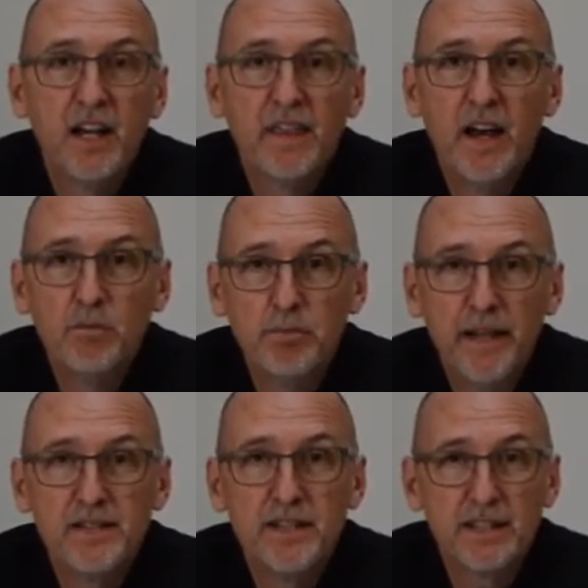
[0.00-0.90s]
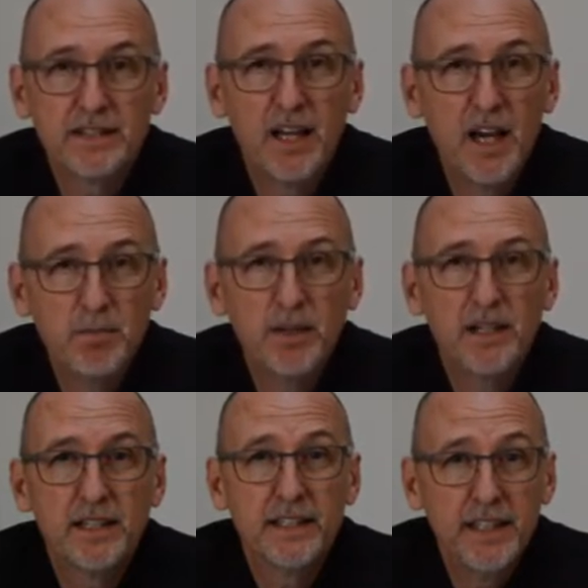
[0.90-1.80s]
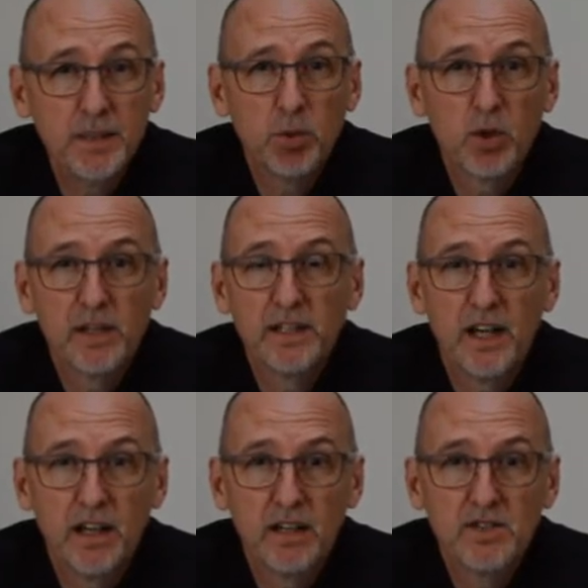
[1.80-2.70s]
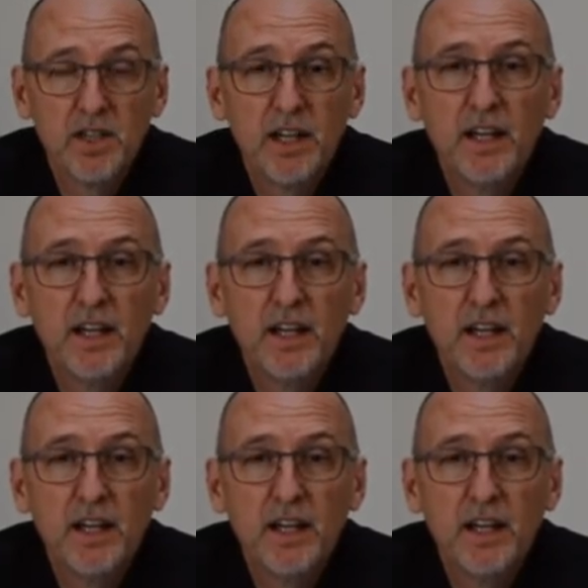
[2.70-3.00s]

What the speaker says: that basic typing and keyboarding knowledge